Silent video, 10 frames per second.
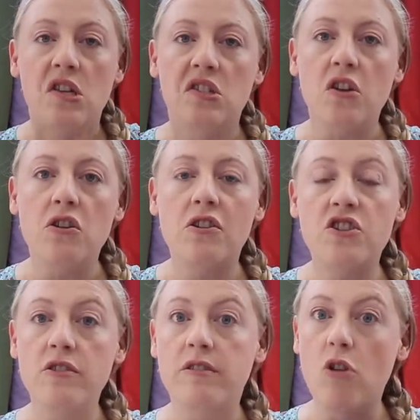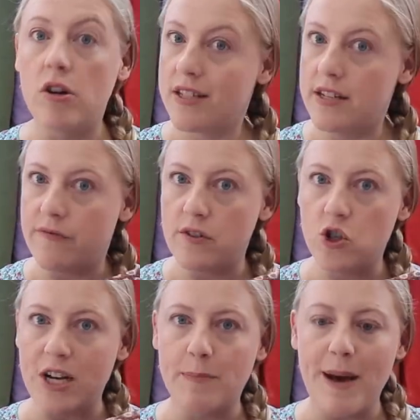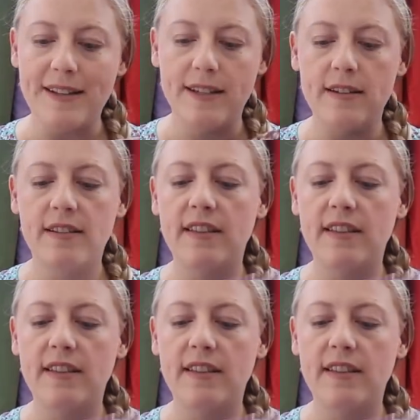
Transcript: So you could use lots of different dress patterns.